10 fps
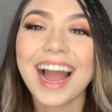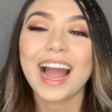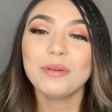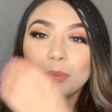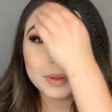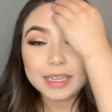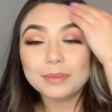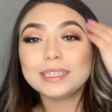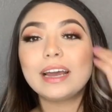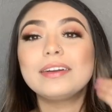I will put
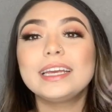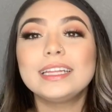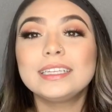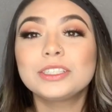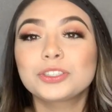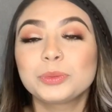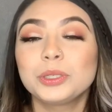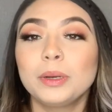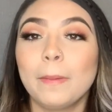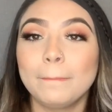them down in the
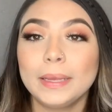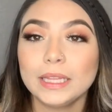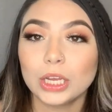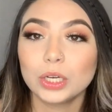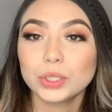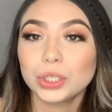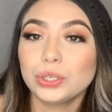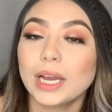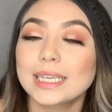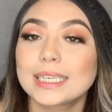description below so
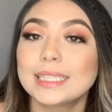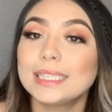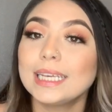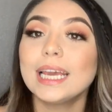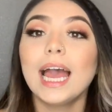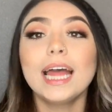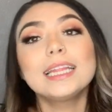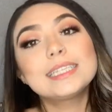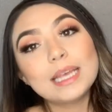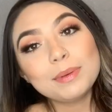you guys could see
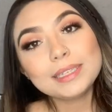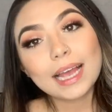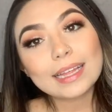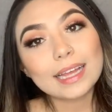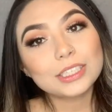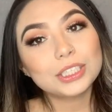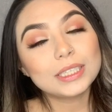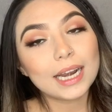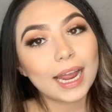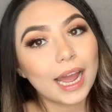the same exact lashes
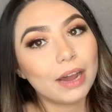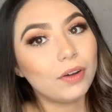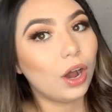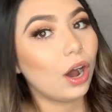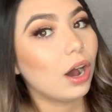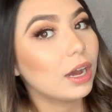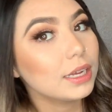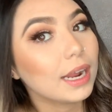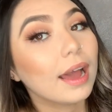that I have on.